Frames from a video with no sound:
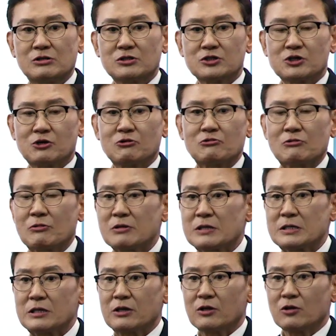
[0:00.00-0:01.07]
So
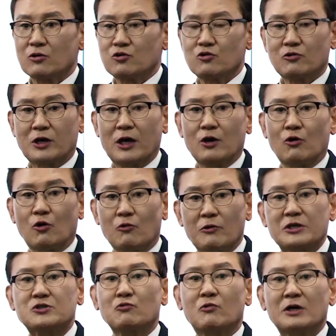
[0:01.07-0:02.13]
UK
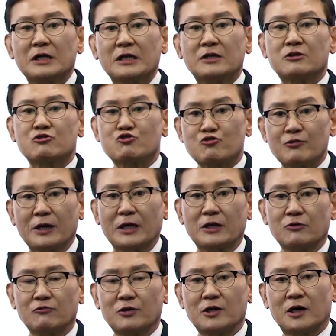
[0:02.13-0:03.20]
always wanted to trade
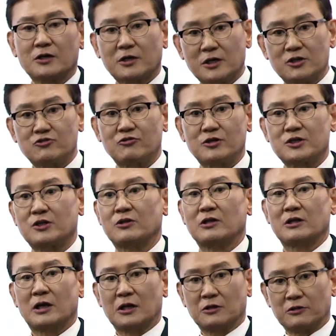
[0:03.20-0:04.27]
with other countries and
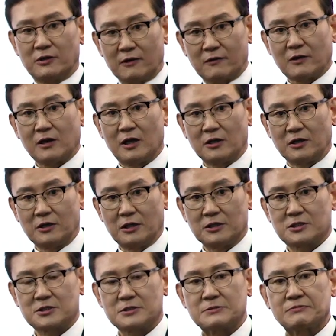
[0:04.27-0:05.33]
other
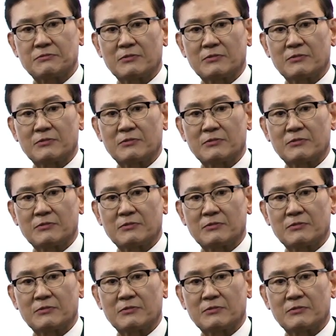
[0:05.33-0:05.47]
continents.